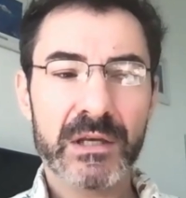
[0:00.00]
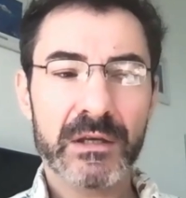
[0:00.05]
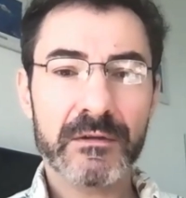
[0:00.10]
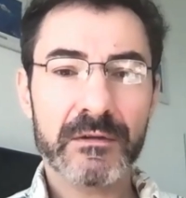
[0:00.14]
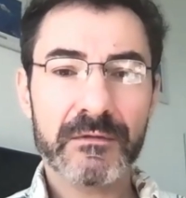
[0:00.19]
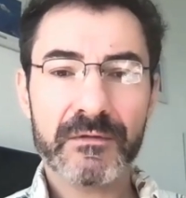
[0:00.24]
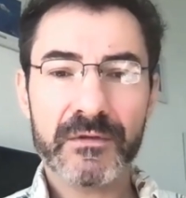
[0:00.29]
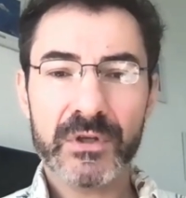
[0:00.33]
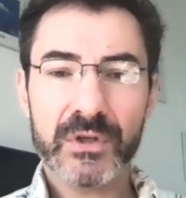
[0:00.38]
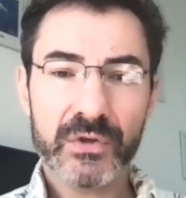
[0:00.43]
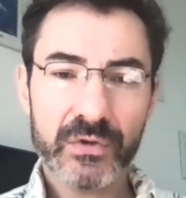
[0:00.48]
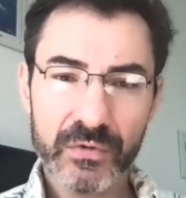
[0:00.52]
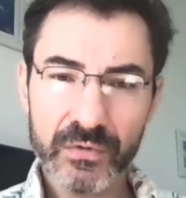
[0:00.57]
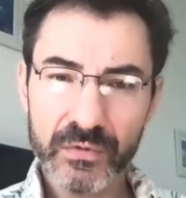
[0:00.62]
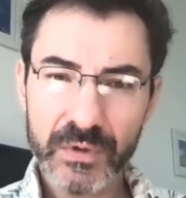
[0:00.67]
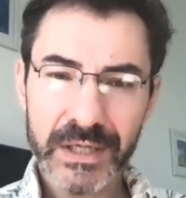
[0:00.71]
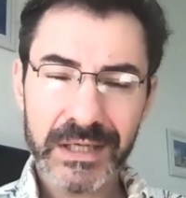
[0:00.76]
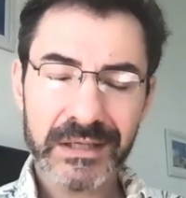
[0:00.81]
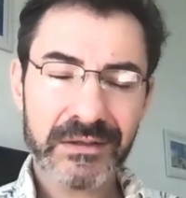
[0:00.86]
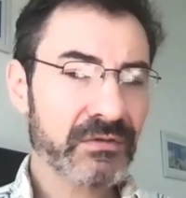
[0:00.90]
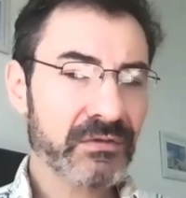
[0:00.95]
If
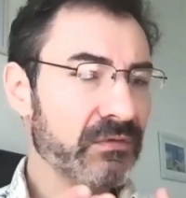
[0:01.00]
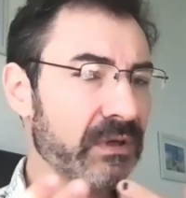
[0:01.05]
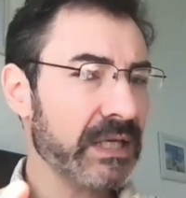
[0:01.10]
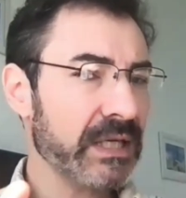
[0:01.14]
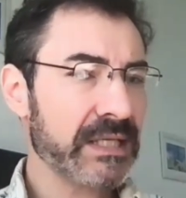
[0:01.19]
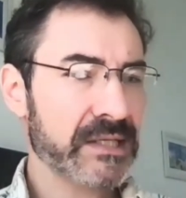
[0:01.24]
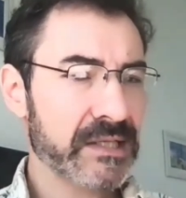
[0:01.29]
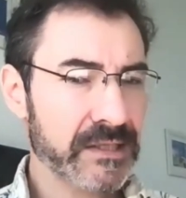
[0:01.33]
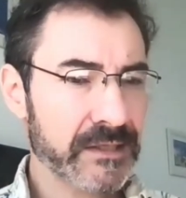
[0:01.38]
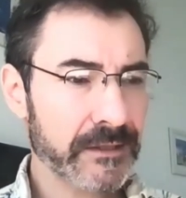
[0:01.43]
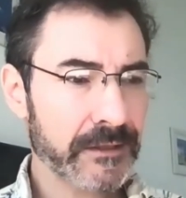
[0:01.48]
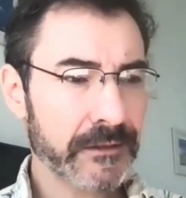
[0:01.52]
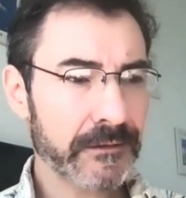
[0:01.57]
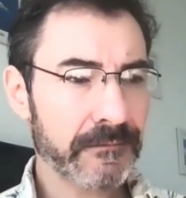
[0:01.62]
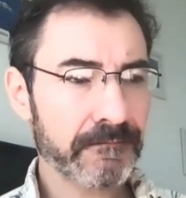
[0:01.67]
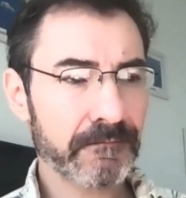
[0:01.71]
you're at risk,